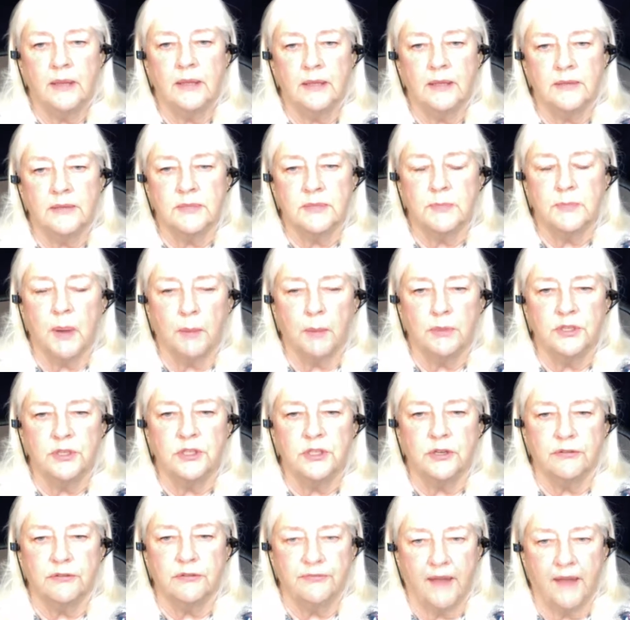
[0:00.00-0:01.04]
this
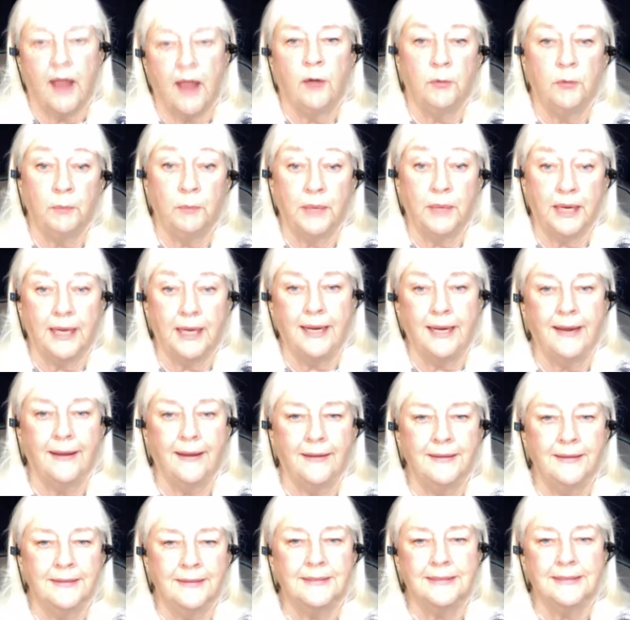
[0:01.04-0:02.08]
publisher found me
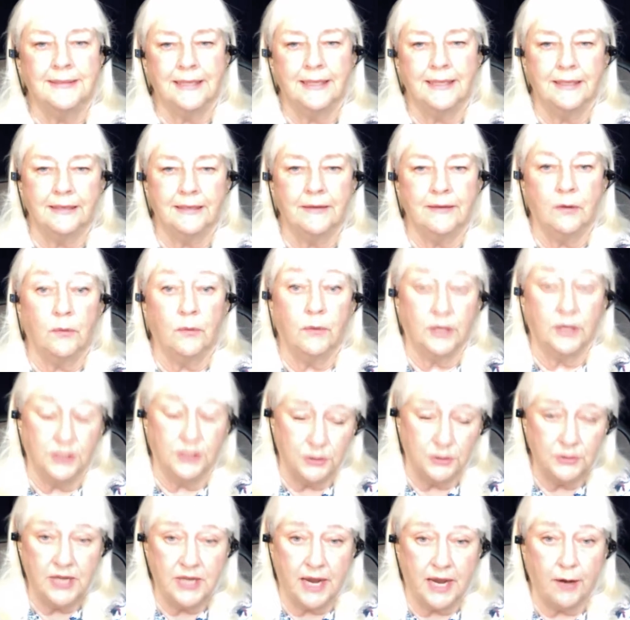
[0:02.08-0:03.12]
and said, could
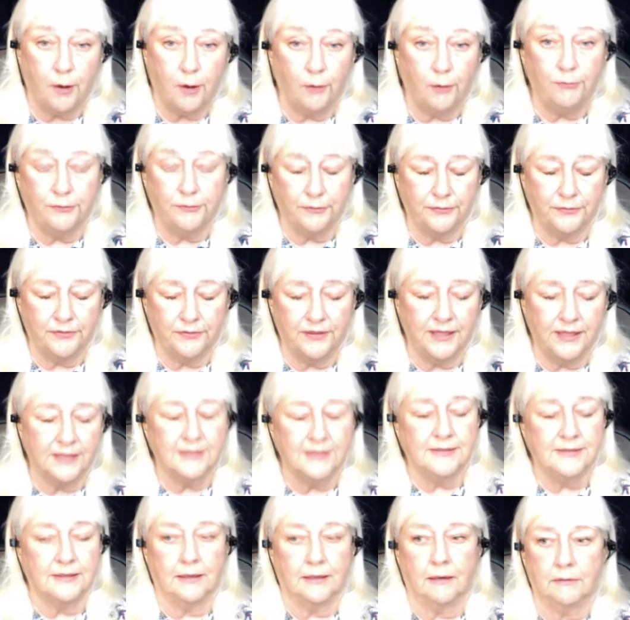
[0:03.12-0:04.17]
you take over for this?
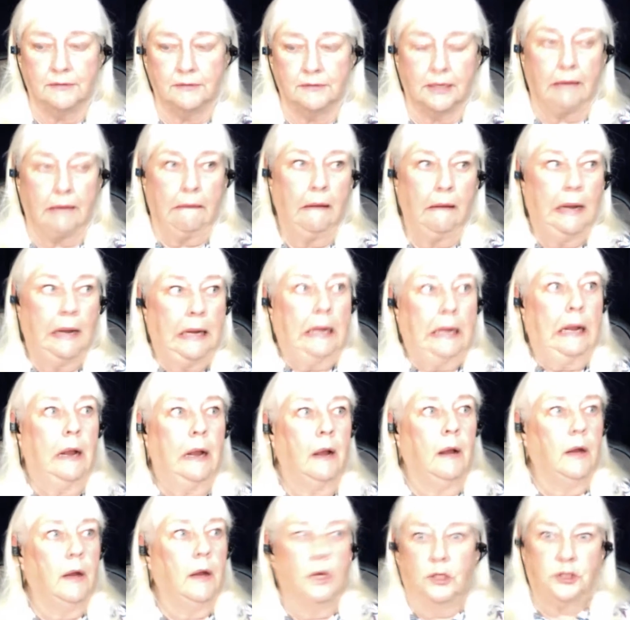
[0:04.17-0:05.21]
And I was like,
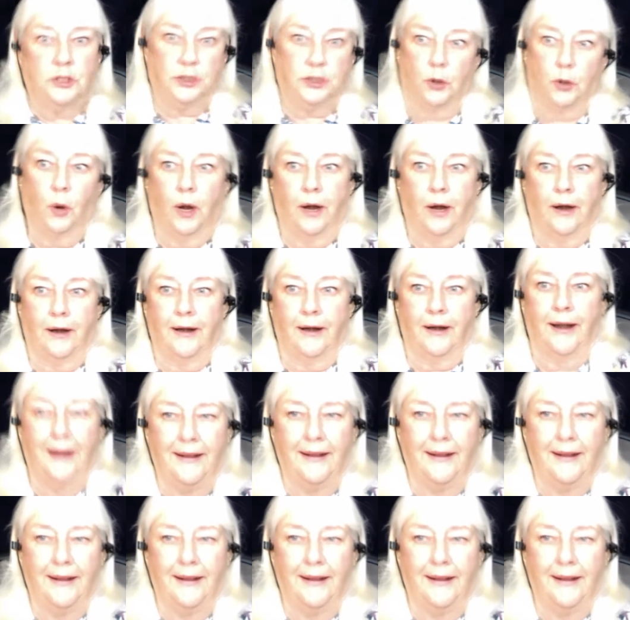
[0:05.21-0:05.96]
sure.